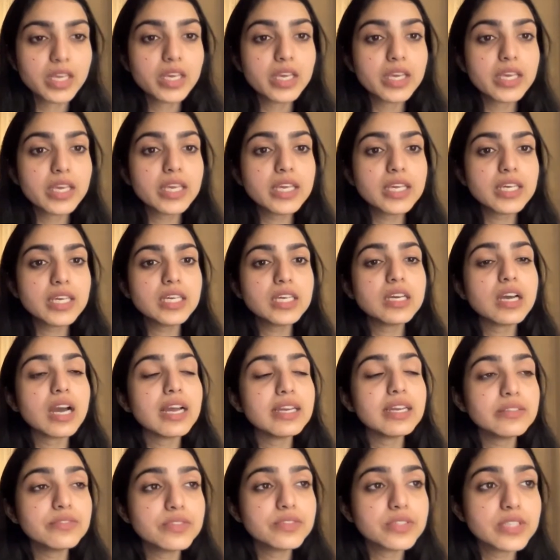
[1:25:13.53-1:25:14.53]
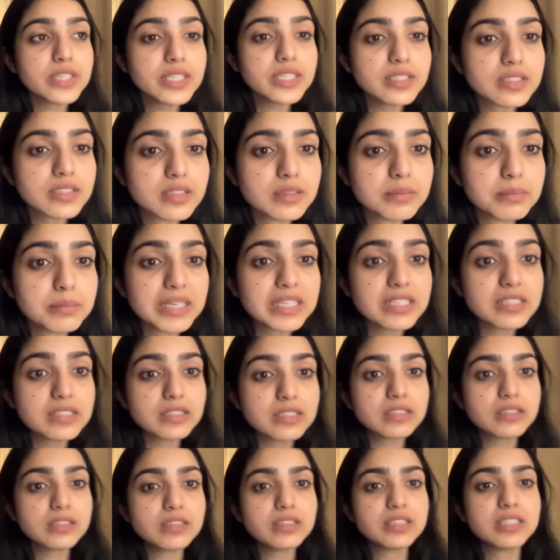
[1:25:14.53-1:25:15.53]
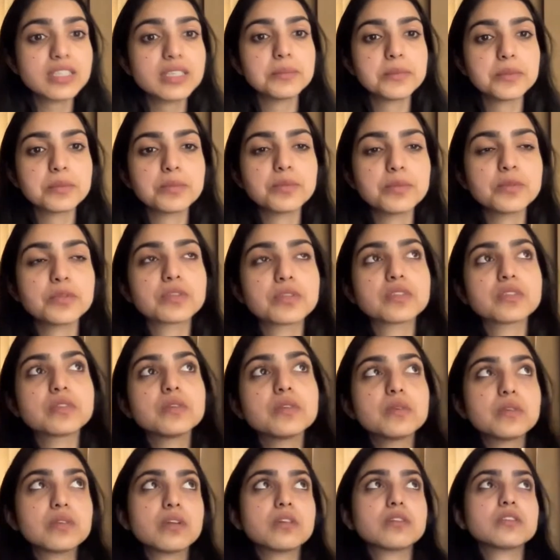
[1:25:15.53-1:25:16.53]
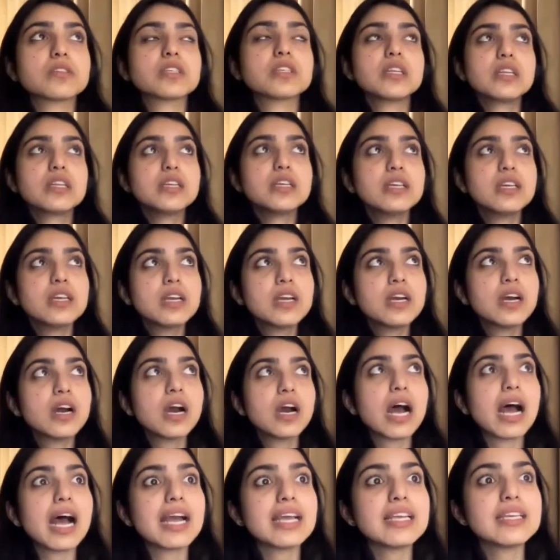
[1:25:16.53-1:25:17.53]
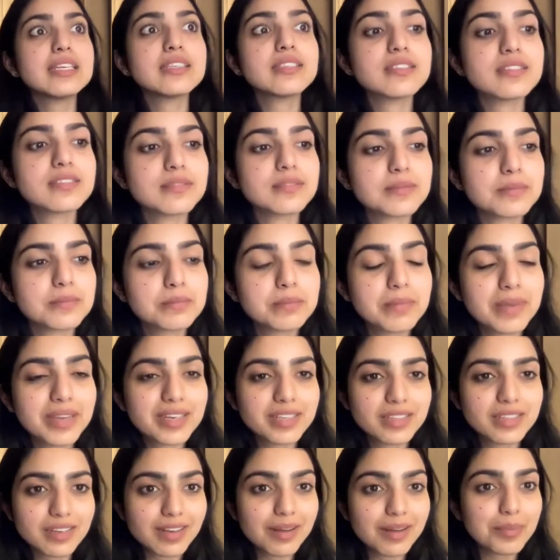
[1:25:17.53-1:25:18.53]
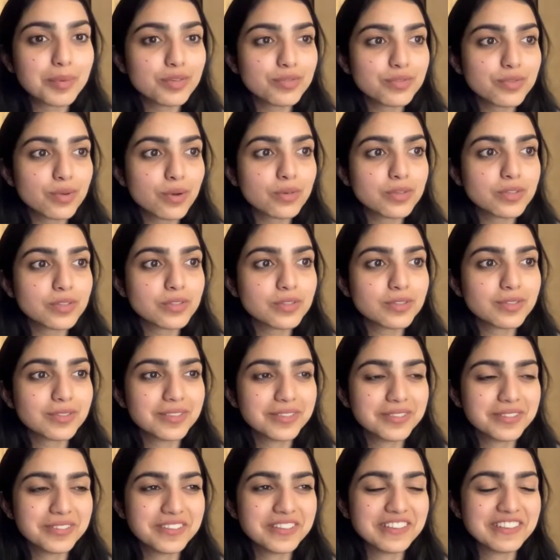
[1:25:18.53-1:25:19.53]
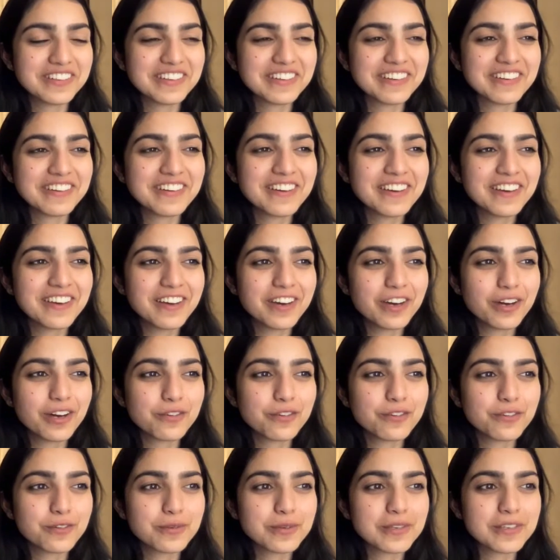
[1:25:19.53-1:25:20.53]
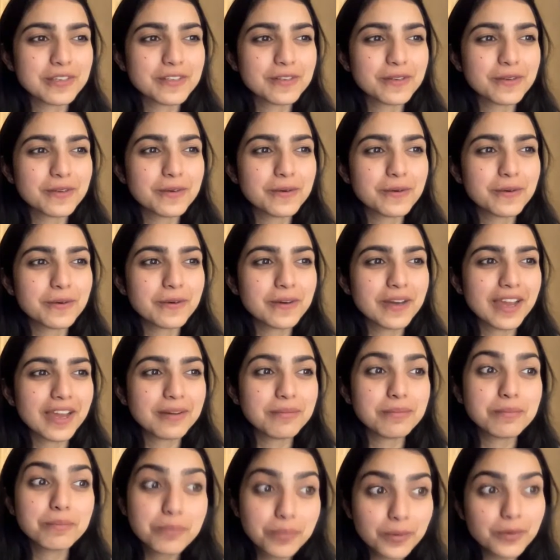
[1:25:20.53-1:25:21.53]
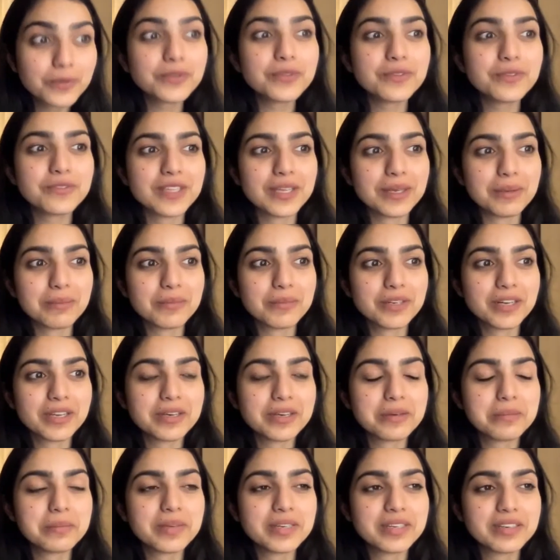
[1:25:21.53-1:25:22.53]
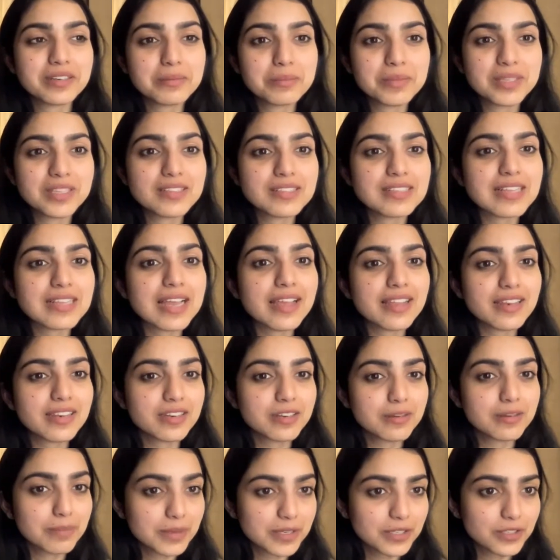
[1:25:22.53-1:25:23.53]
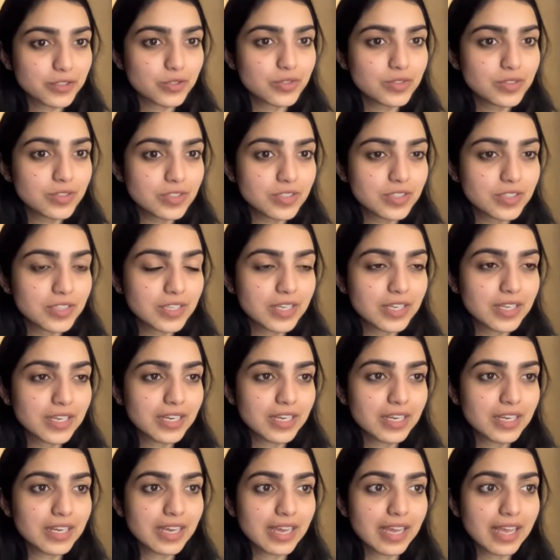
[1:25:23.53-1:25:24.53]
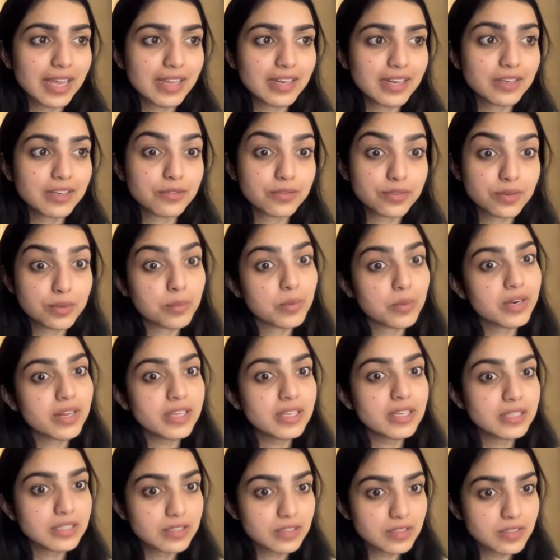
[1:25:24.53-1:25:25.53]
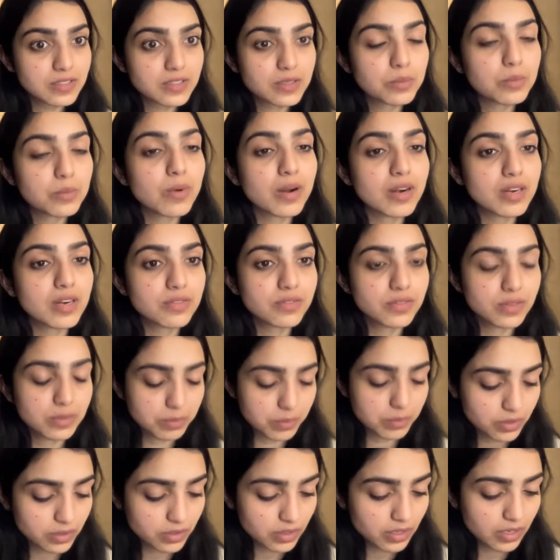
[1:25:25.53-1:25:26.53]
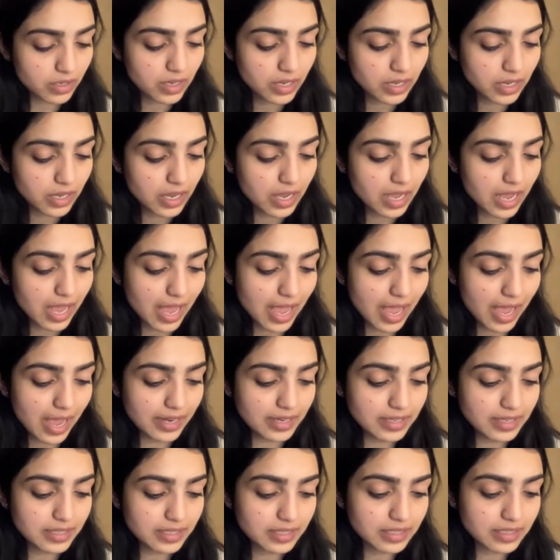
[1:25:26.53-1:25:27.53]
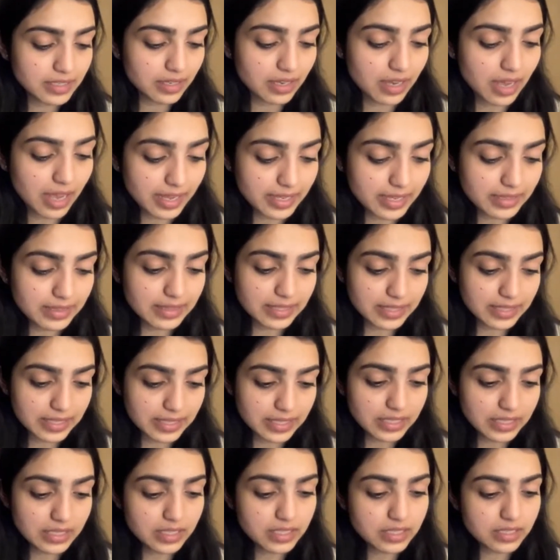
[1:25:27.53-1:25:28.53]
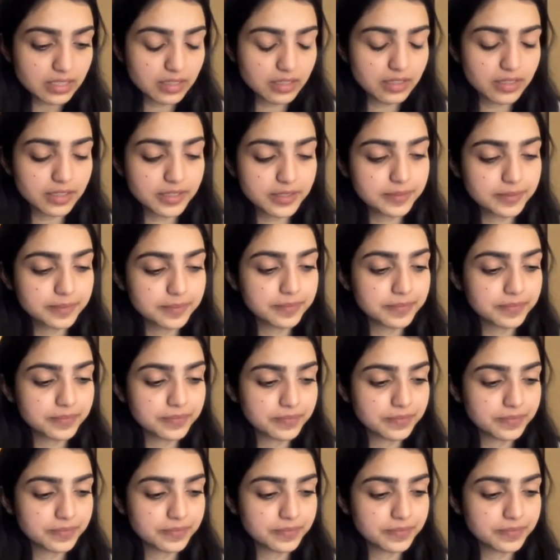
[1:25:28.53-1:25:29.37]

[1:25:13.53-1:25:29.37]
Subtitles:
Hey, I've read medicine themed books. No, not really. I met a couple of doctors a few weeks ago, and both of them recommended me The Silent Patient. And from what I hear, it's a wonderful book. And I think, there